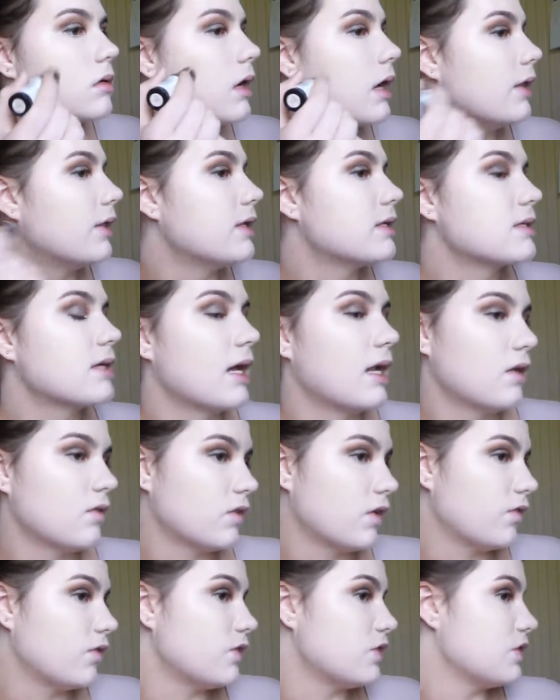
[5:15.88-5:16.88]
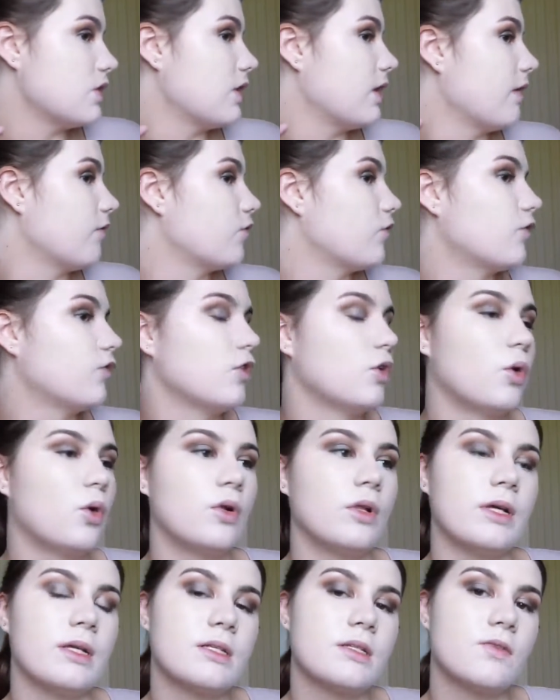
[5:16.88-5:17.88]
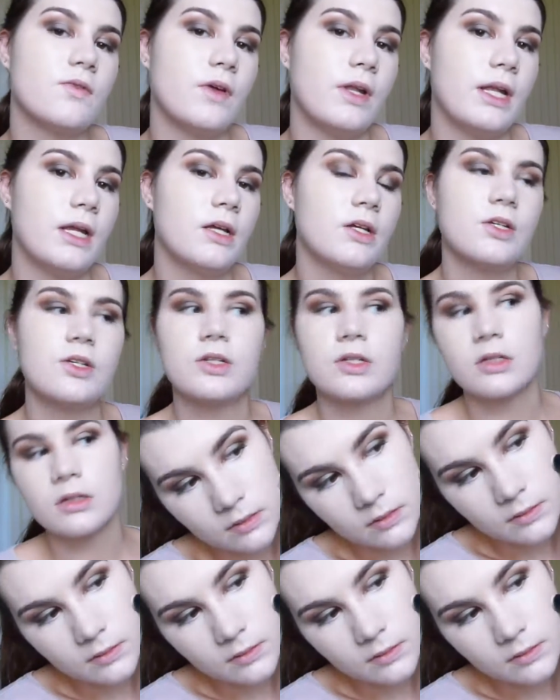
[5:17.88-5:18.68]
And this kind of gives you that flawless finish.